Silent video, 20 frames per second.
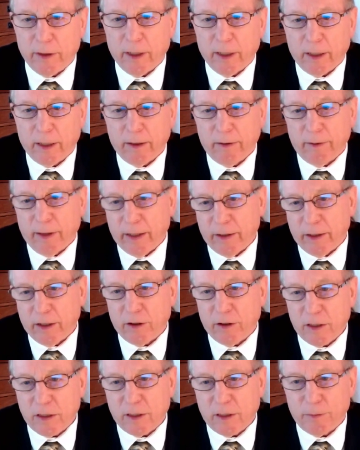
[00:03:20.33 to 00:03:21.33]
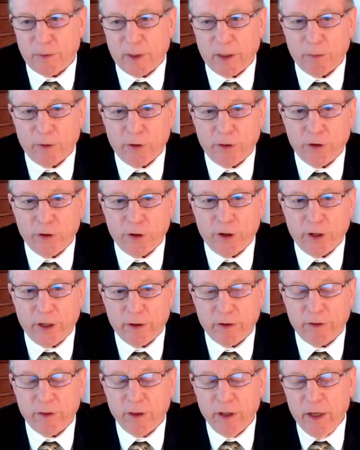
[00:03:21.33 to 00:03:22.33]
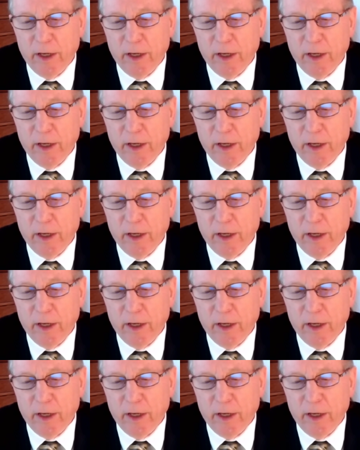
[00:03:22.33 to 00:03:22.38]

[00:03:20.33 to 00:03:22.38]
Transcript: uh, ending on September 30th.